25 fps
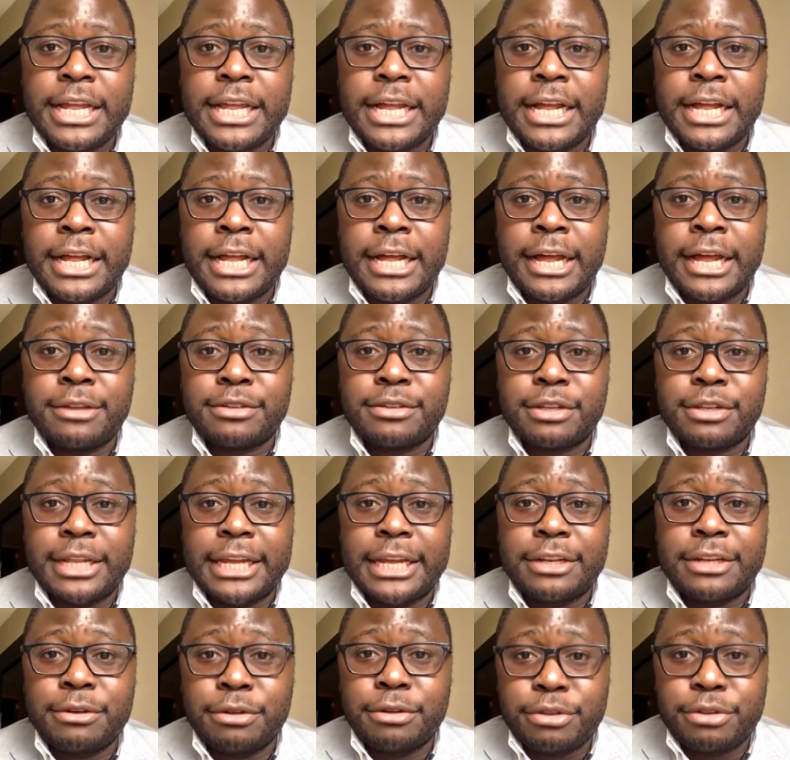Uh, I also
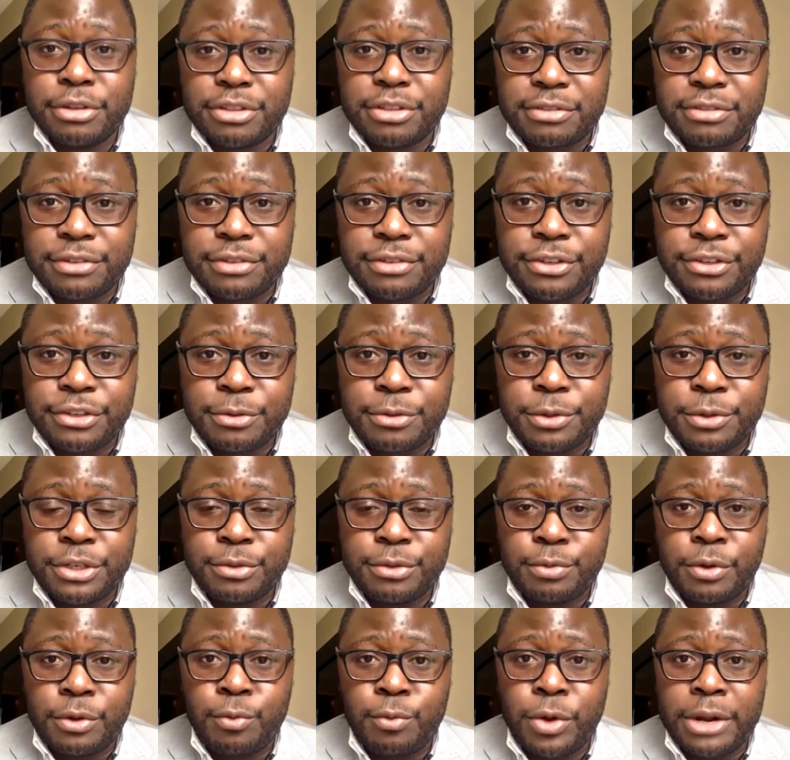like Nucleus Vision, which
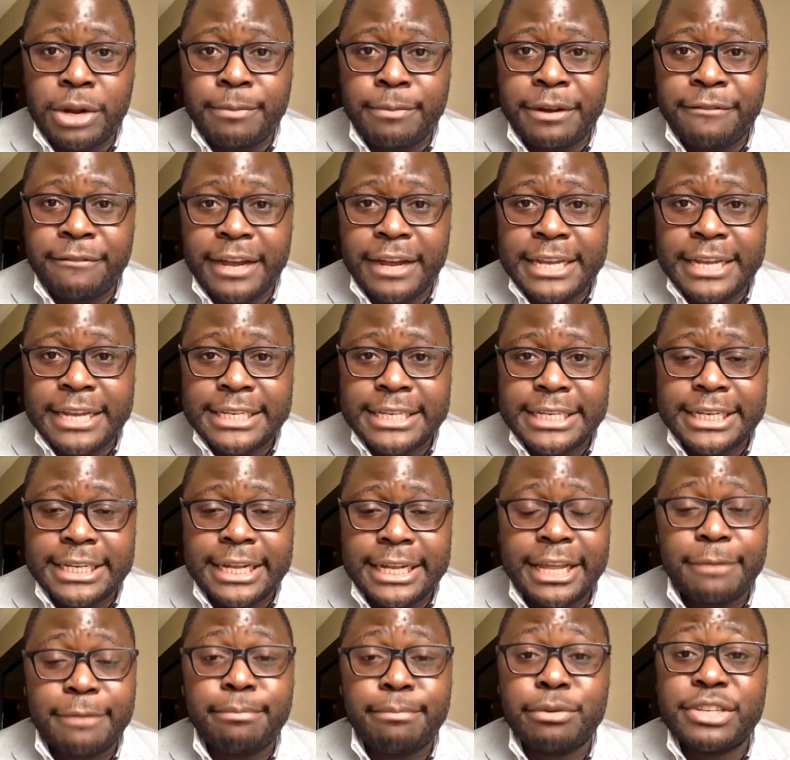is one I'm advising. I
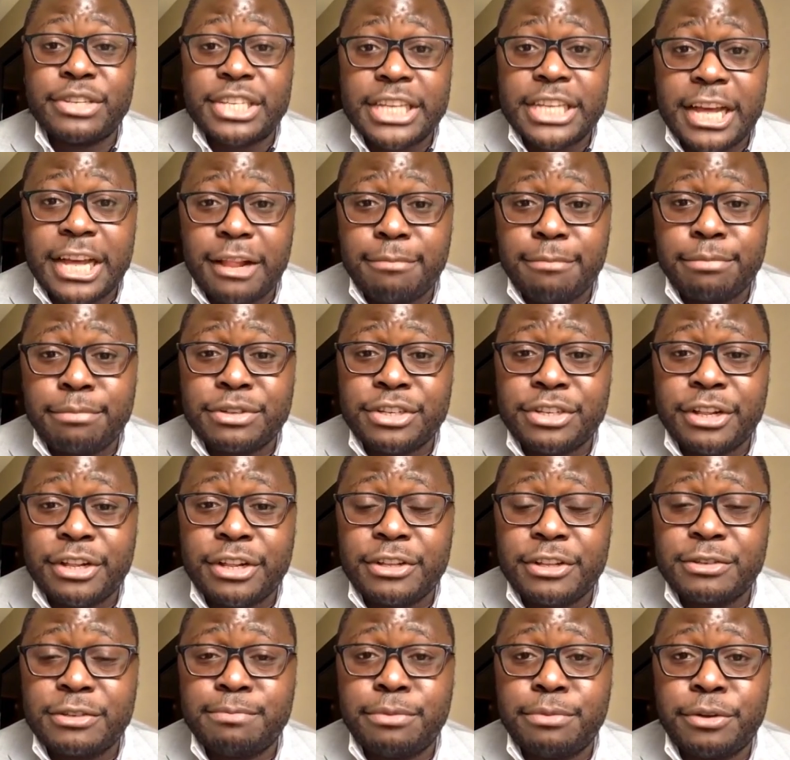like Buzel.
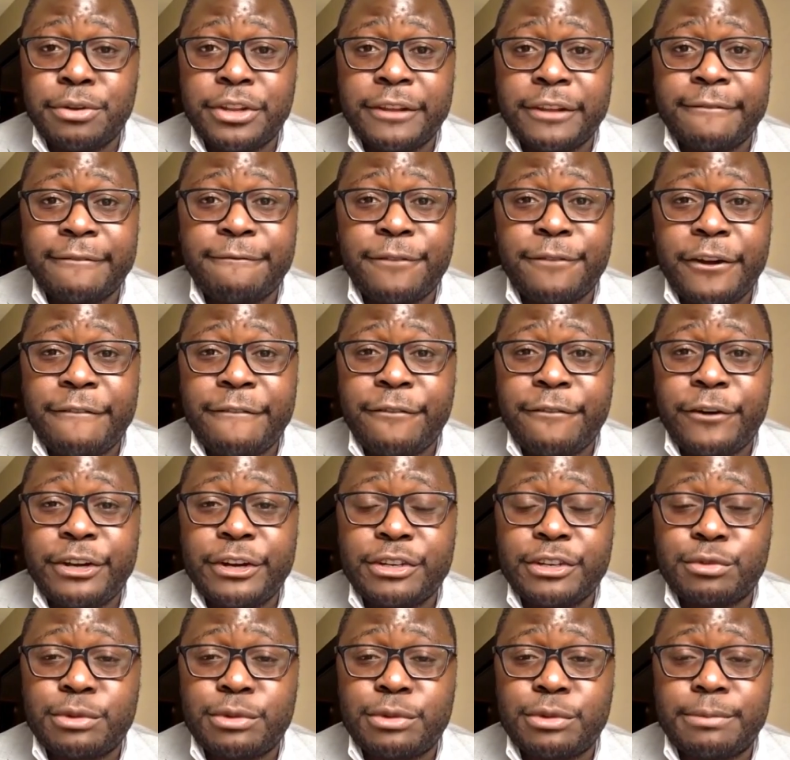Buzel is building very, very
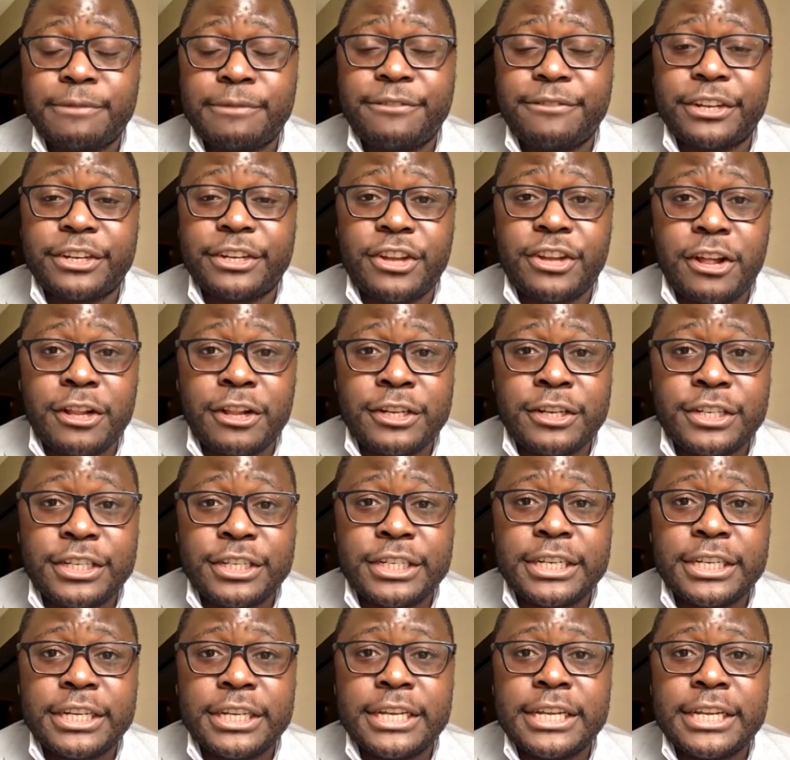disruptive
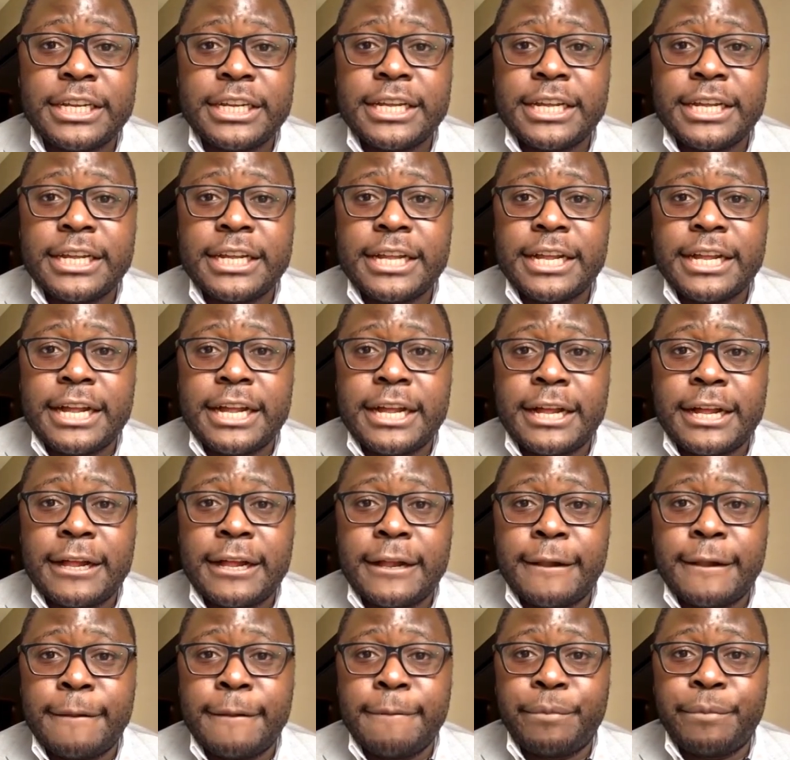technology.
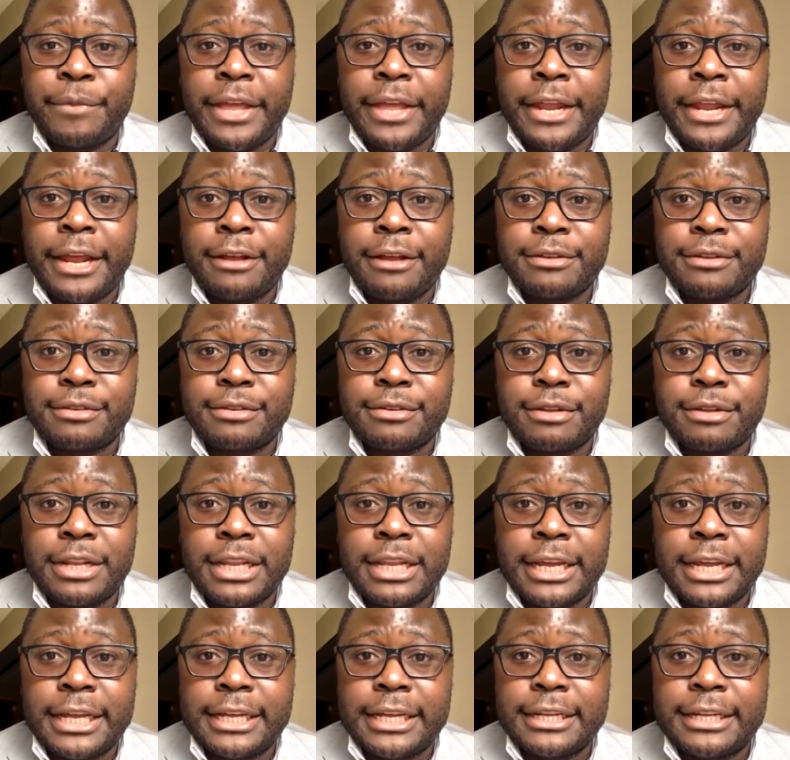Um, and I also
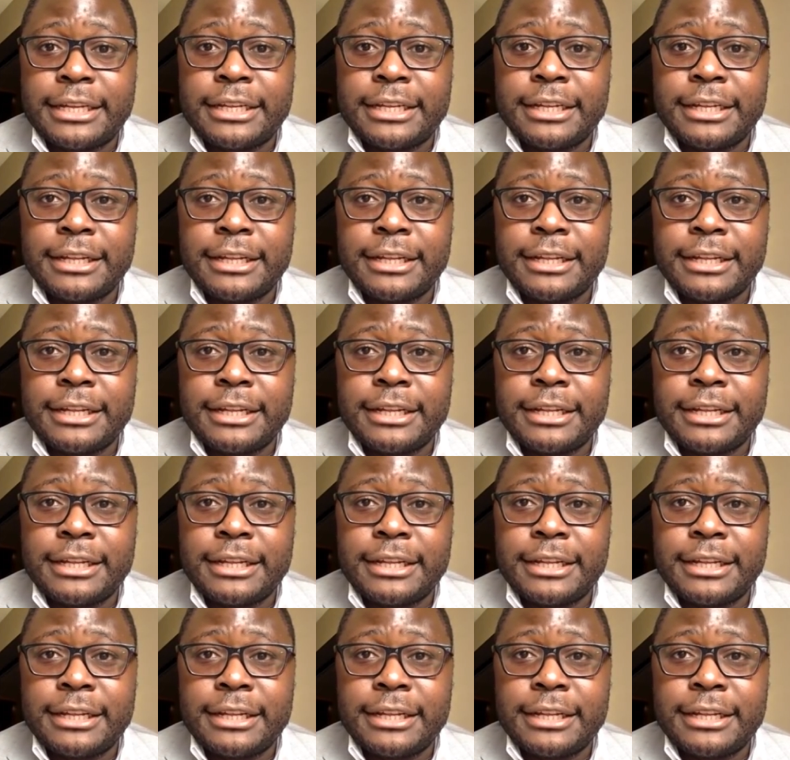like